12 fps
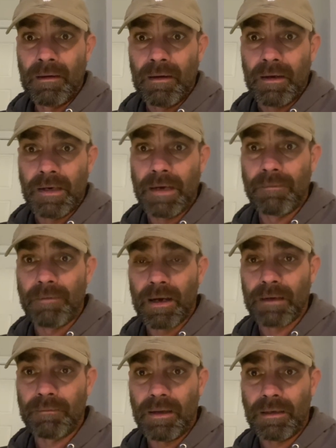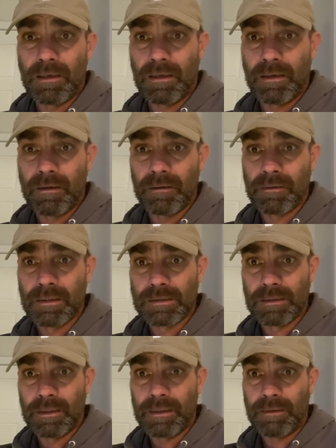he recommended this
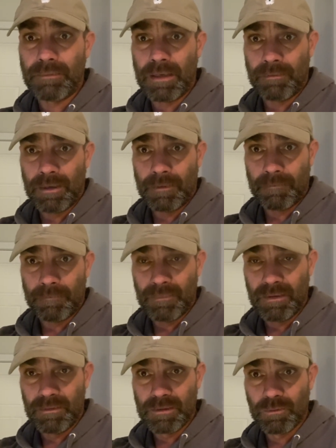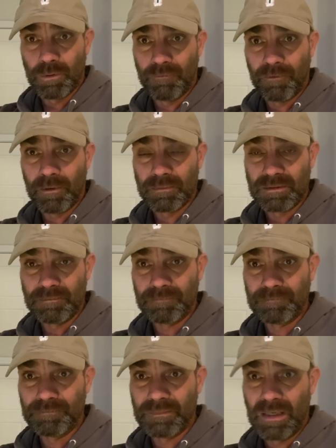lady Mimi's Worm Farms
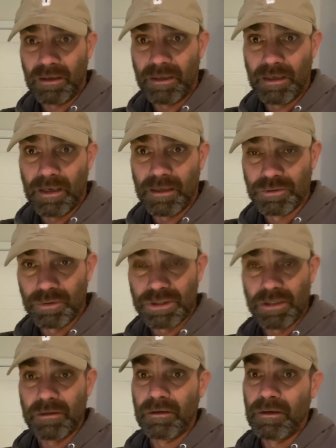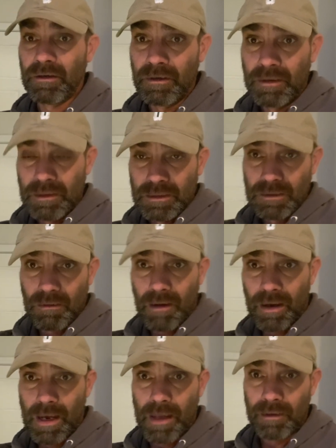down in Georgia. So I
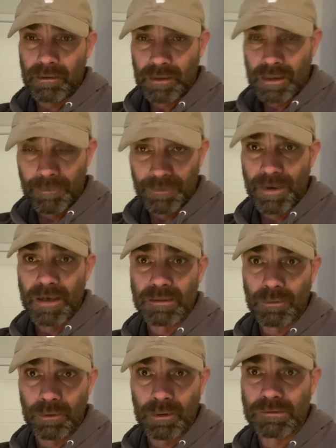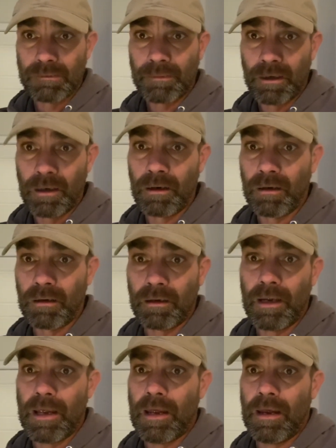got a couple thousand worms from her,
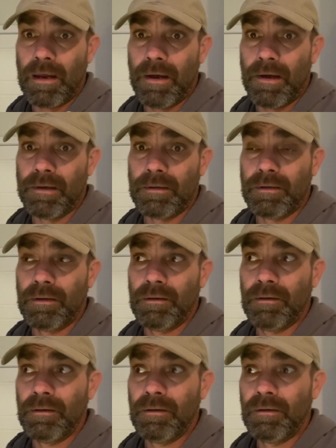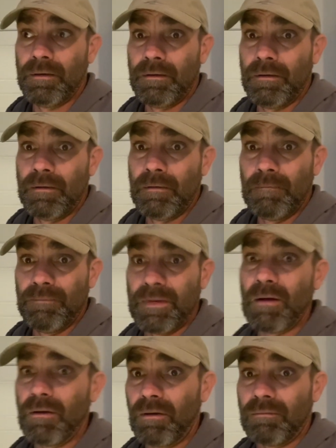and
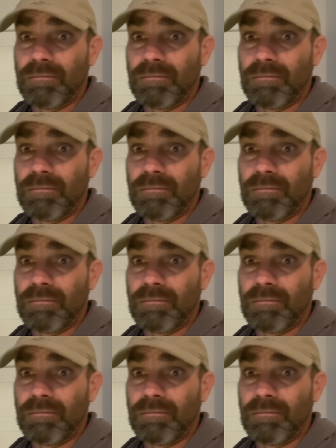they're